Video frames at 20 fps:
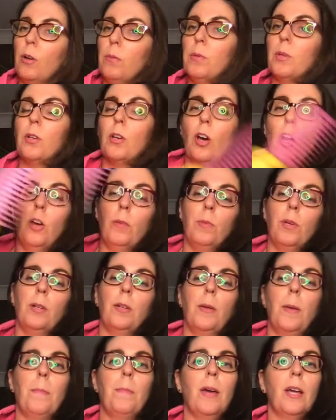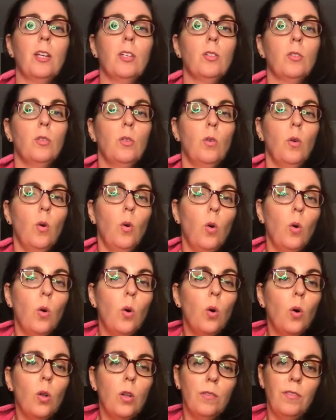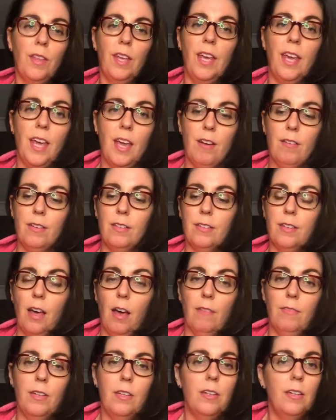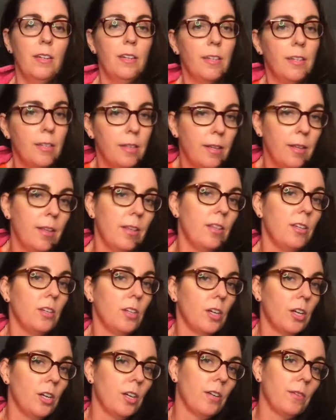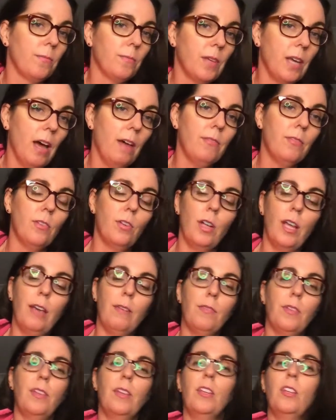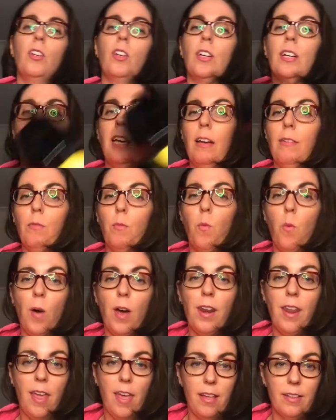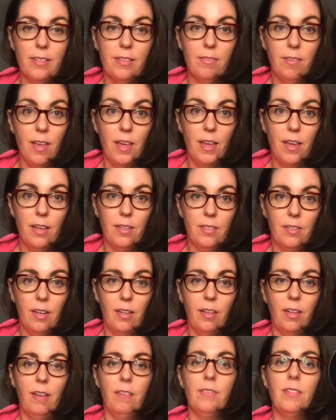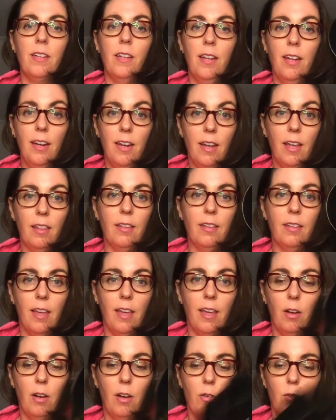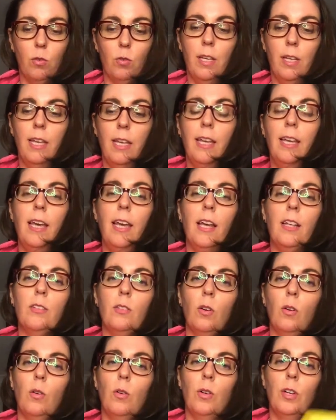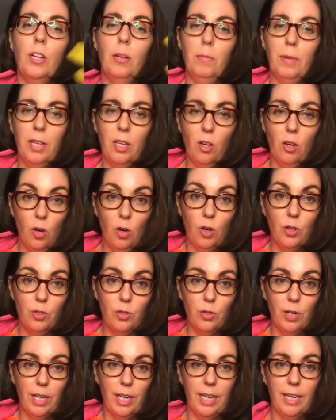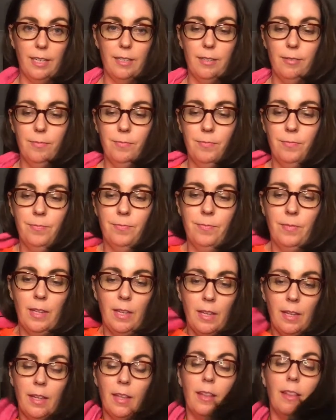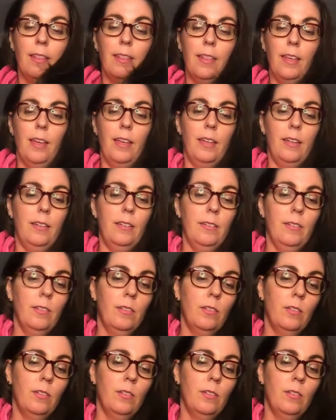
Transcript: it, comb it. Make sure all of the hair is covered. You're going to cover everything. You're not going to have 1 ounce of hair dye left. Nothing at all. It's all going to be on your head. Then,